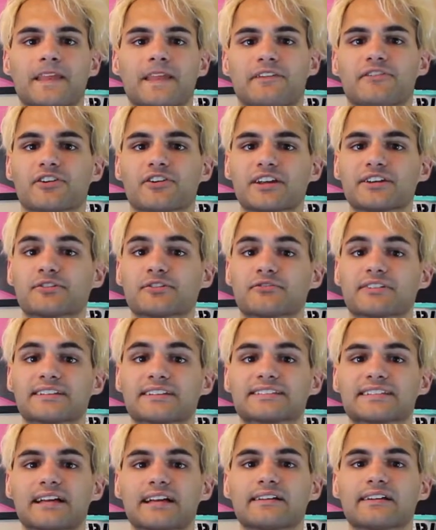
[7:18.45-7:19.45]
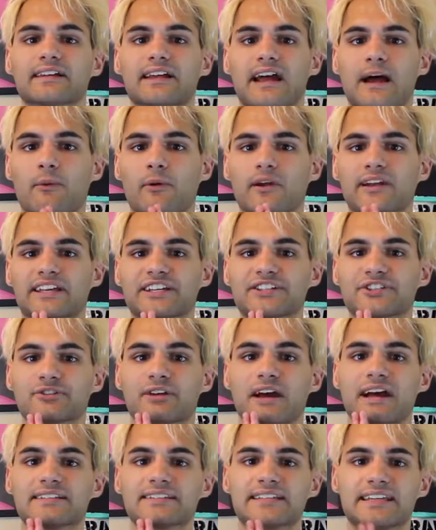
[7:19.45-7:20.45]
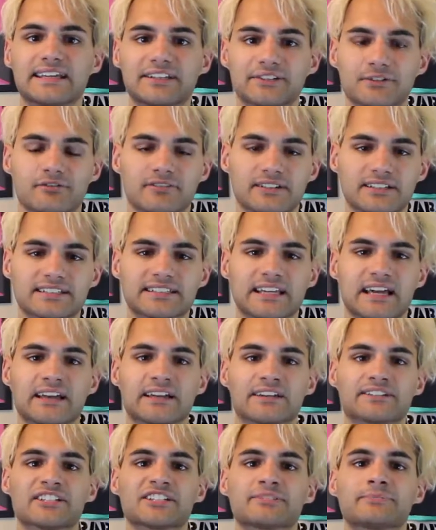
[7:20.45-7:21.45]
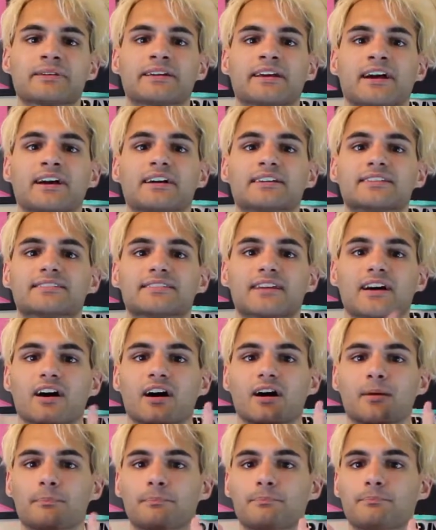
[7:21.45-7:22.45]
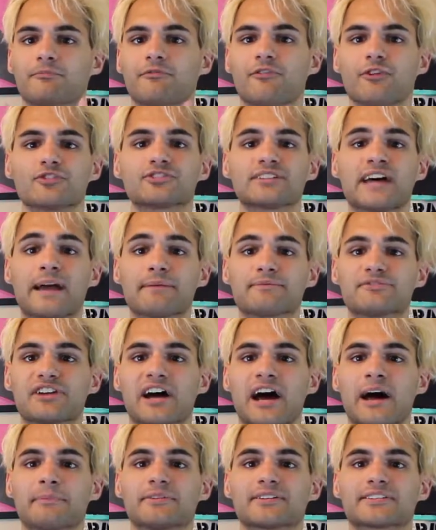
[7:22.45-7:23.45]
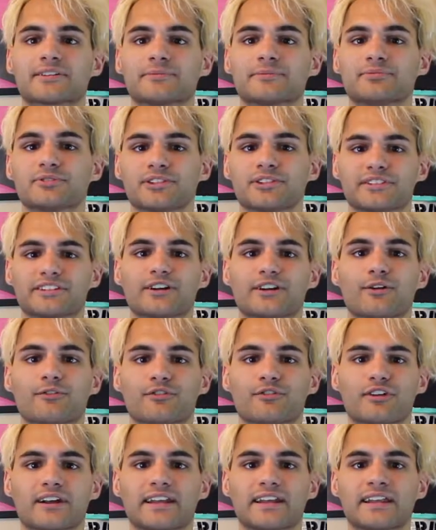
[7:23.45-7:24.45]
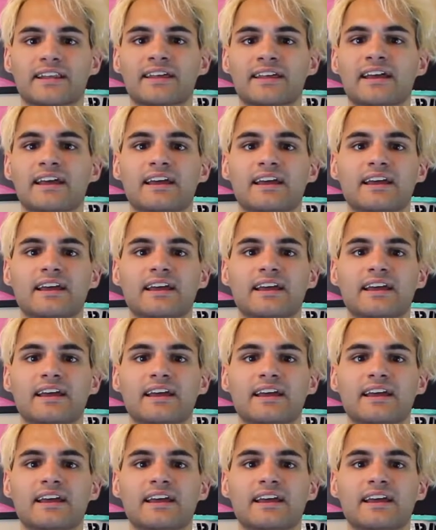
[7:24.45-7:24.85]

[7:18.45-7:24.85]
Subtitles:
If you're into reselling, I want to get you guys into reselling just because a full-time job is completely overrated.